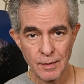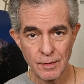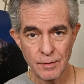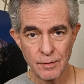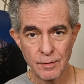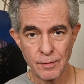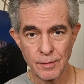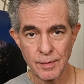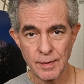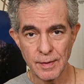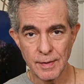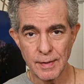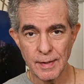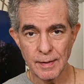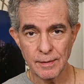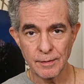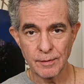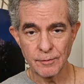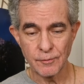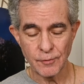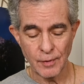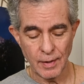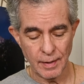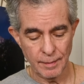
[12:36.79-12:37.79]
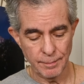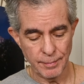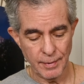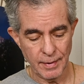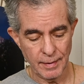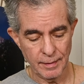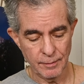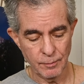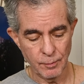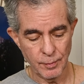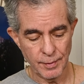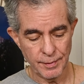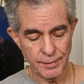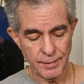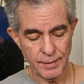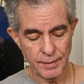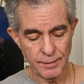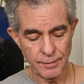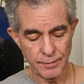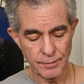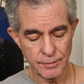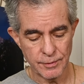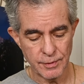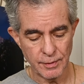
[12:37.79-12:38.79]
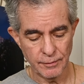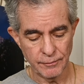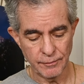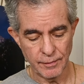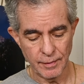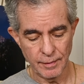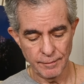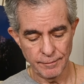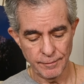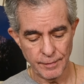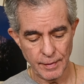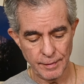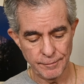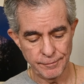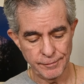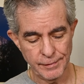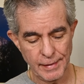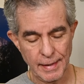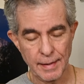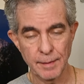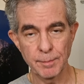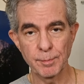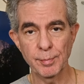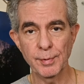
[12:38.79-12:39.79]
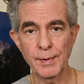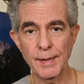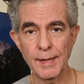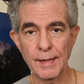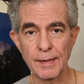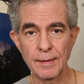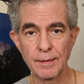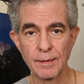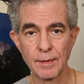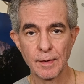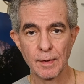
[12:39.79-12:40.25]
You can get the tripod with either just a flat plate